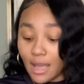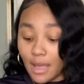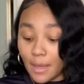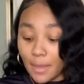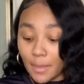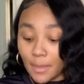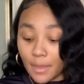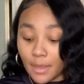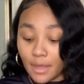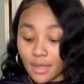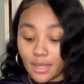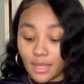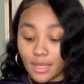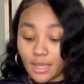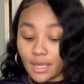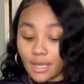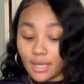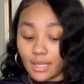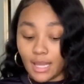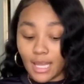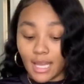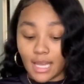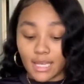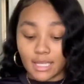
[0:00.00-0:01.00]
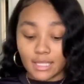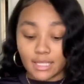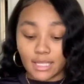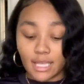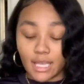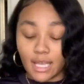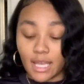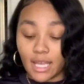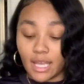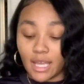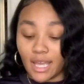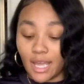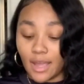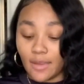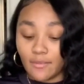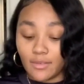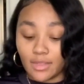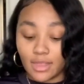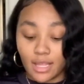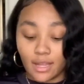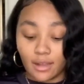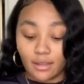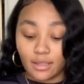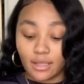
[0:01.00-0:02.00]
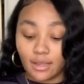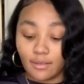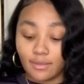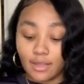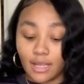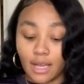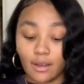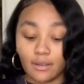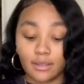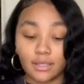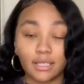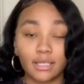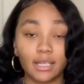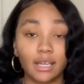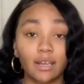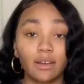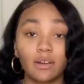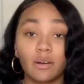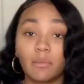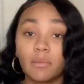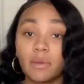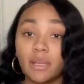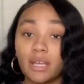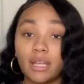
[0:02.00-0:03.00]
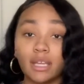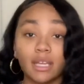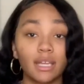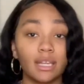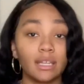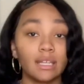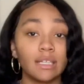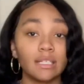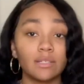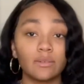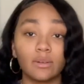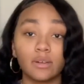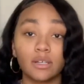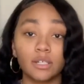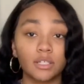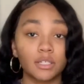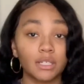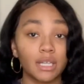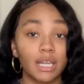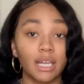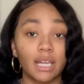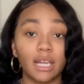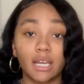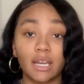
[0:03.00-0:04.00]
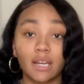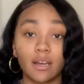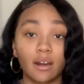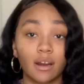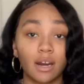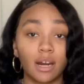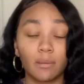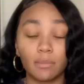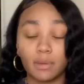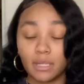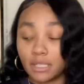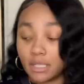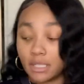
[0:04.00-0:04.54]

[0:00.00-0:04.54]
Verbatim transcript: But yeah, like I said, everything on Lovely Wholesale ain't gonna be a hit. These going straight in the garbage.